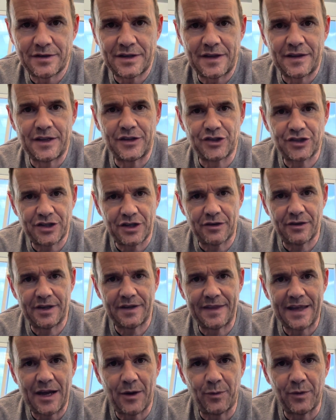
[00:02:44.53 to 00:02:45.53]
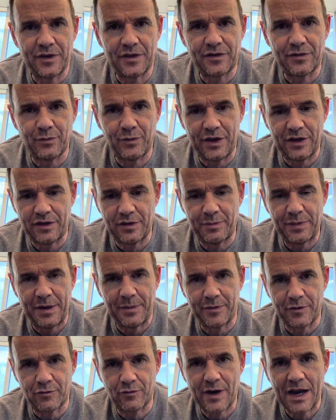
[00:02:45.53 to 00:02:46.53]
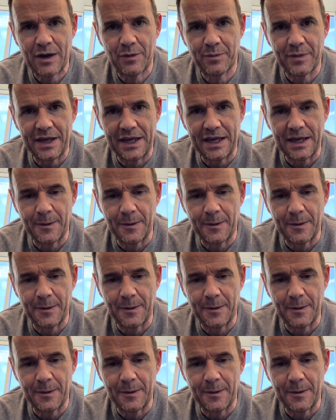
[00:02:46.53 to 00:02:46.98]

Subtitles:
and then sharing that with the people around me.